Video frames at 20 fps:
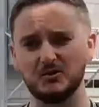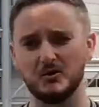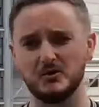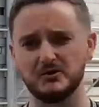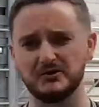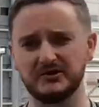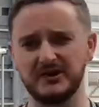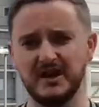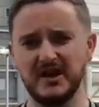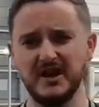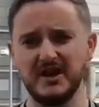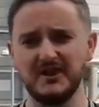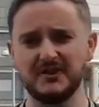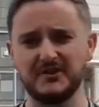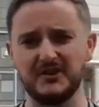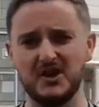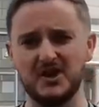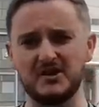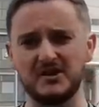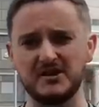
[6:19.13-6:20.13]
scored
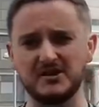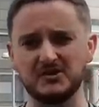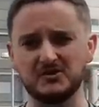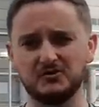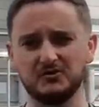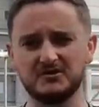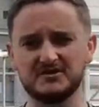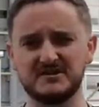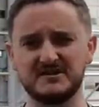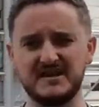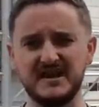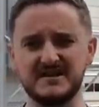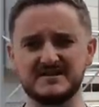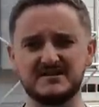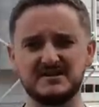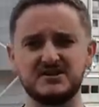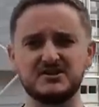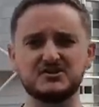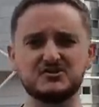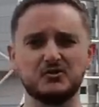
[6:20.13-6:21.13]
13 goals, and
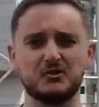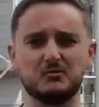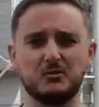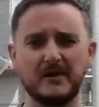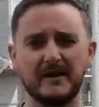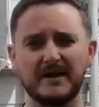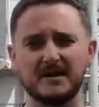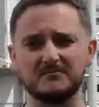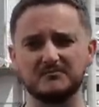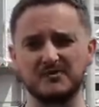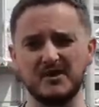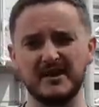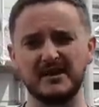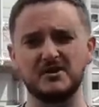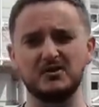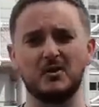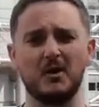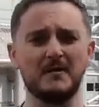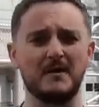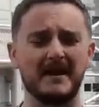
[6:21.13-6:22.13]
yesterday he showed what he can bring.
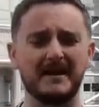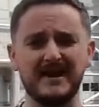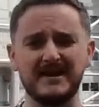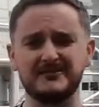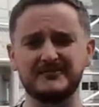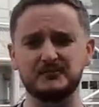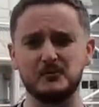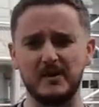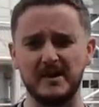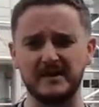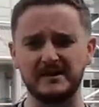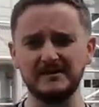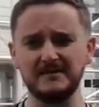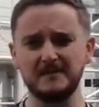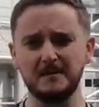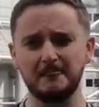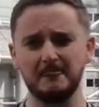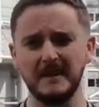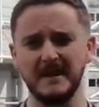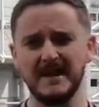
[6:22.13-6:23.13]
You know, on that left wing,
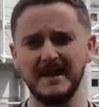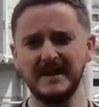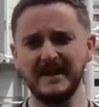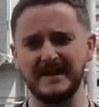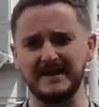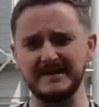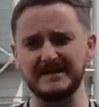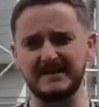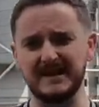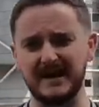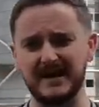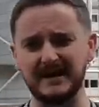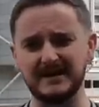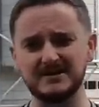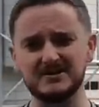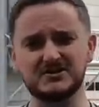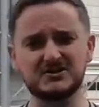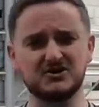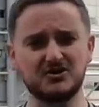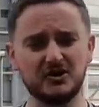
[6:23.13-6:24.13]
he
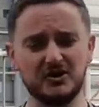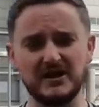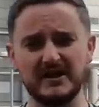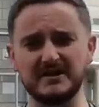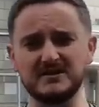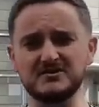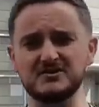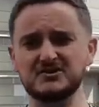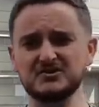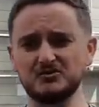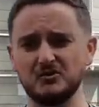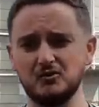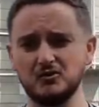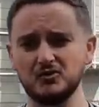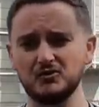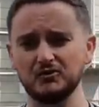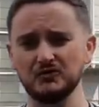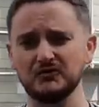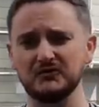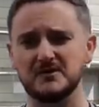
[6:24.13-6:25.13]
can cut in,
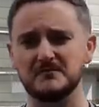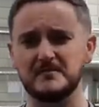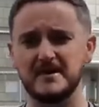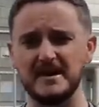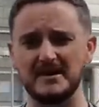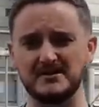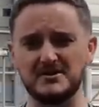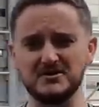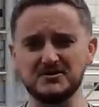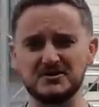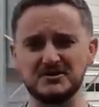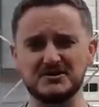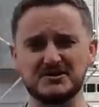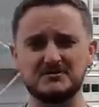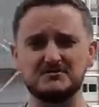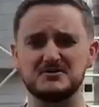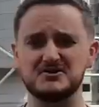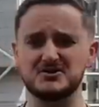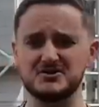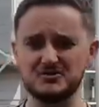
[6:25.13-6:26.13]
score goals, and be a
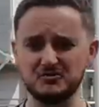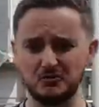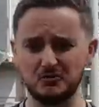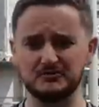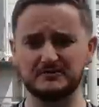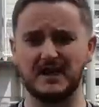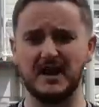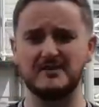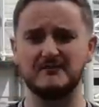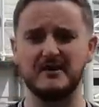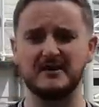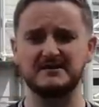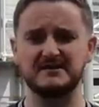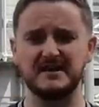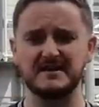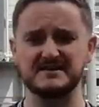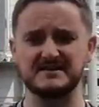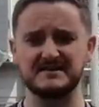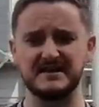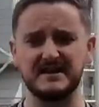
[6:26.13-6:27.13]
nuisance. He was so
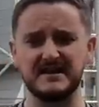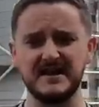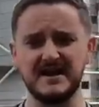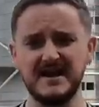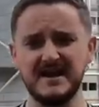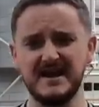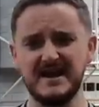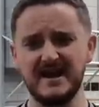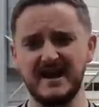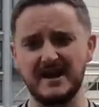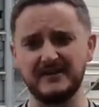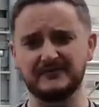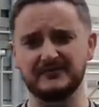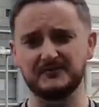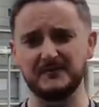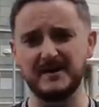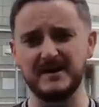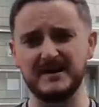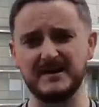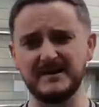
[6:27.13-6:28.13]
direct yesterday. And
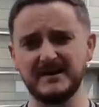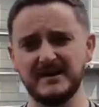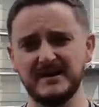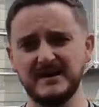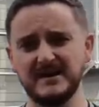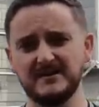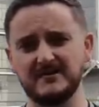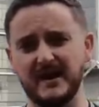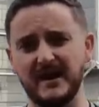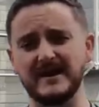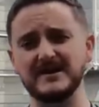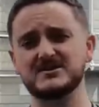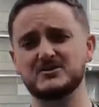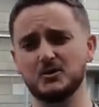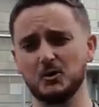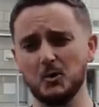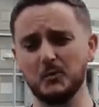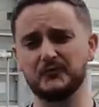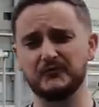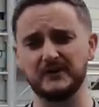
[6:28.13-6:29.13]
for me, that
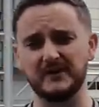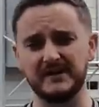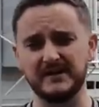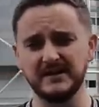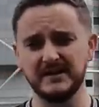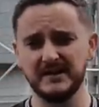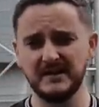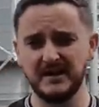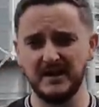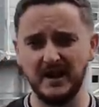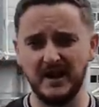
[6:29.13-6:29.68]
is hopefully